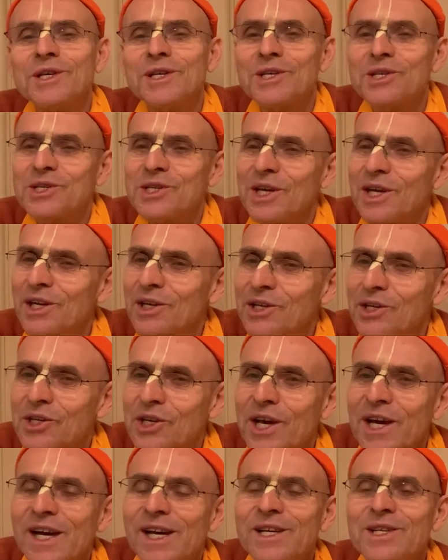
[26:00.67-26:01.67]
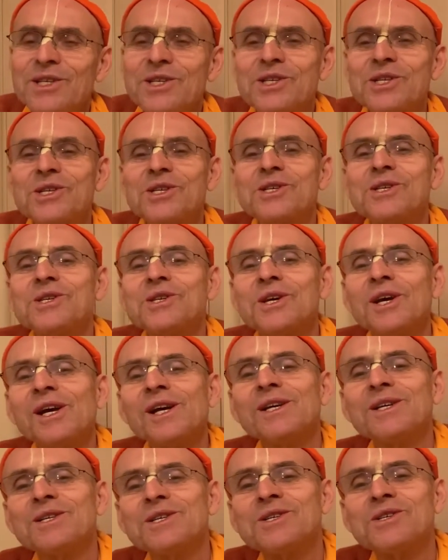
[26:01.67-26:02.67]
ecstatic. Yes,
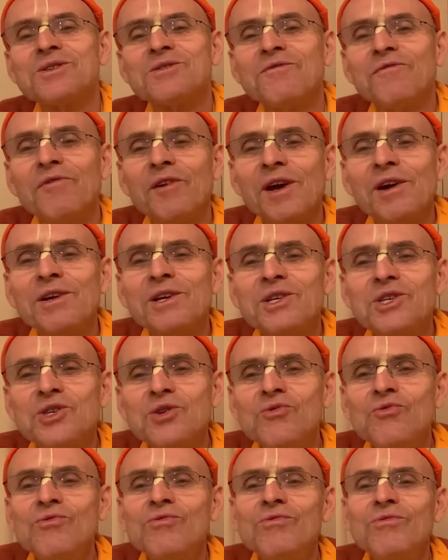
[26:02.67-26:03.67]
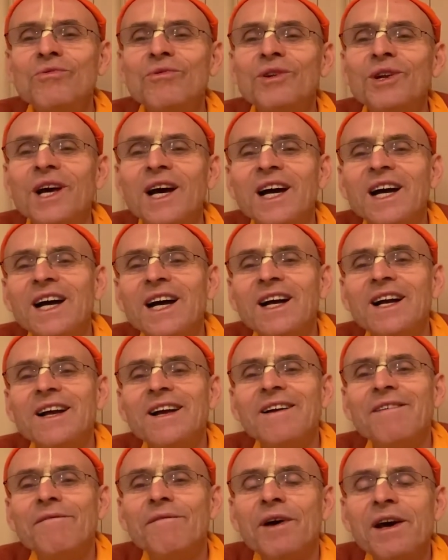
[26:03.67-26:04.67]
very soon,
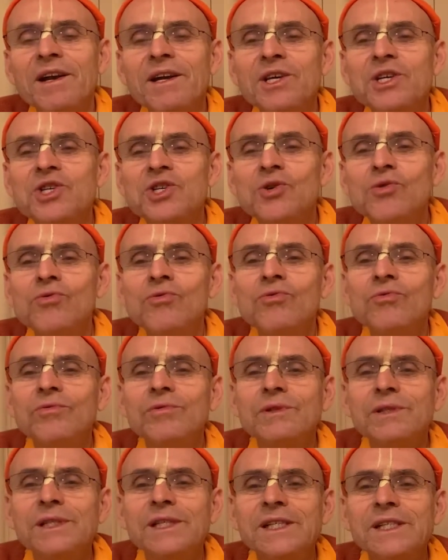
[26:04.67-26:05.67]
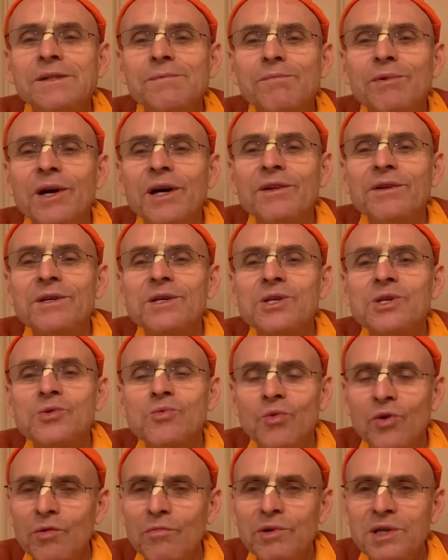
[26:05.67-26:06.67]
these brothers
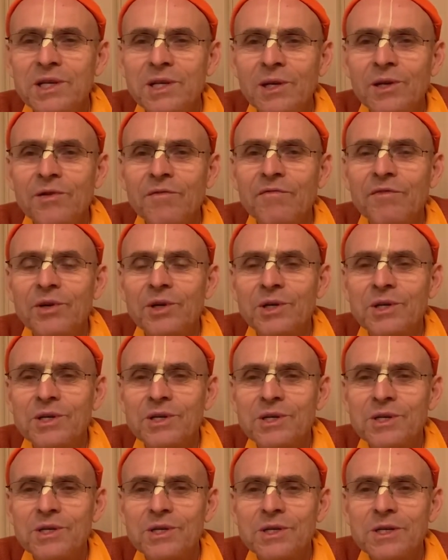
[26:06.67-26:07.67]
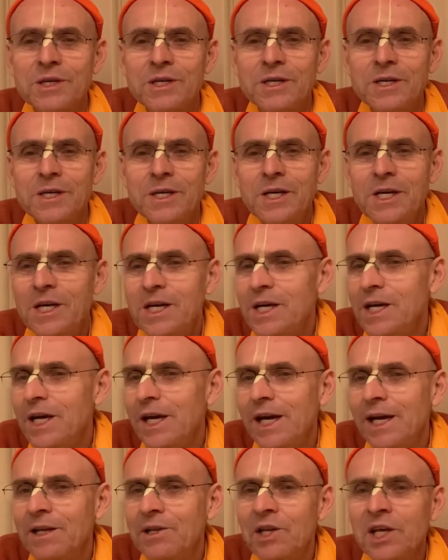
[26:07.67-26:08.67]
will be delivered.
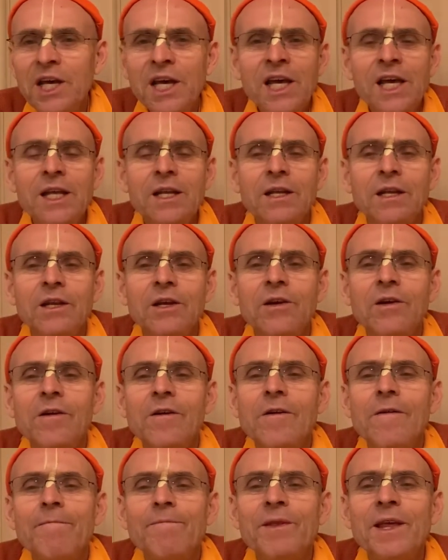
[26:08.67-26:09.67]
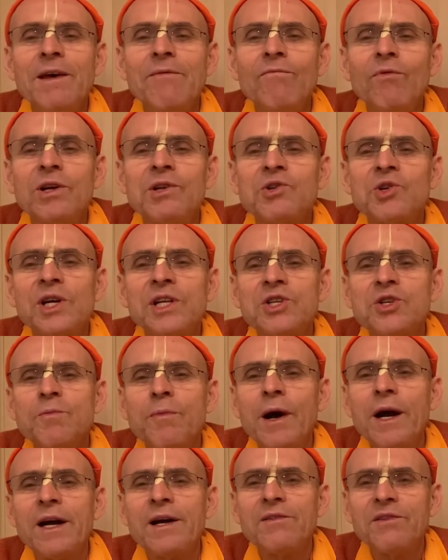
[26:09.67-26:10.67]
And then what
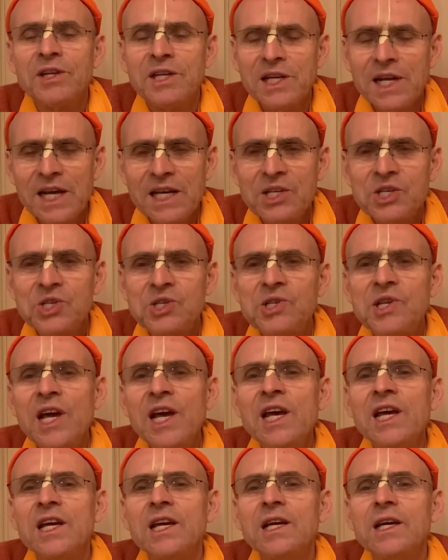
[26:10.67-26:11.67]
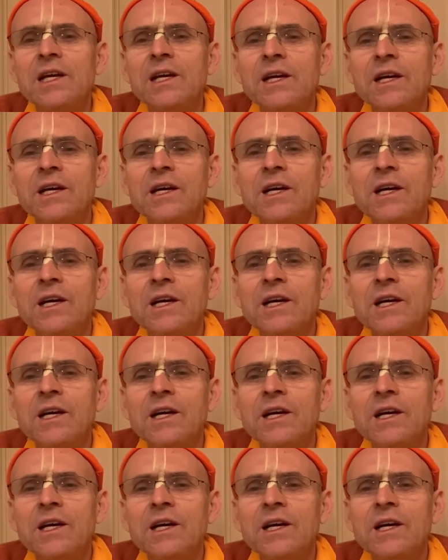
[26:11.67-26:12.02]
transpired the next day,